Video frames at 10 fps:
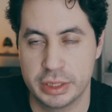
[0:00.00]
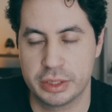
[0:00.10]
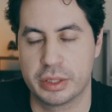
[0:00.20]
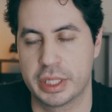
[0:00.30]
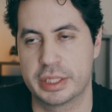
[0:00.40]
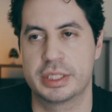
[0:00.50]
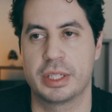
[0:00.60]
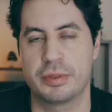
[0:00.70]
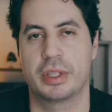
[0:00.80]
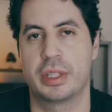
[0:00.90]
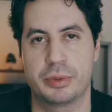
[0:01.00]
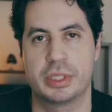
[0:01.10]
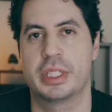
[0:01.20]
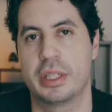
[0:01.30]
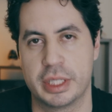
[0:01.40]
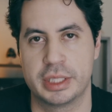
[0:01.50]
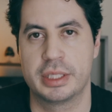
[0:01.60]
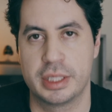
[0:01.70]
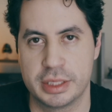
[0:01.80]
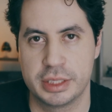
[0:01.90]
so like stuff that they would sell at
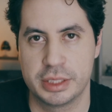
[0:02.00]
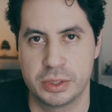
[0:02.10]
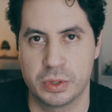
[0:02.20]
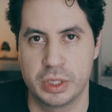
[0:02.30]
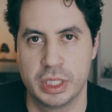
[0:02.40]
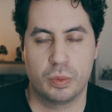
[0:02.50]
the Disney store.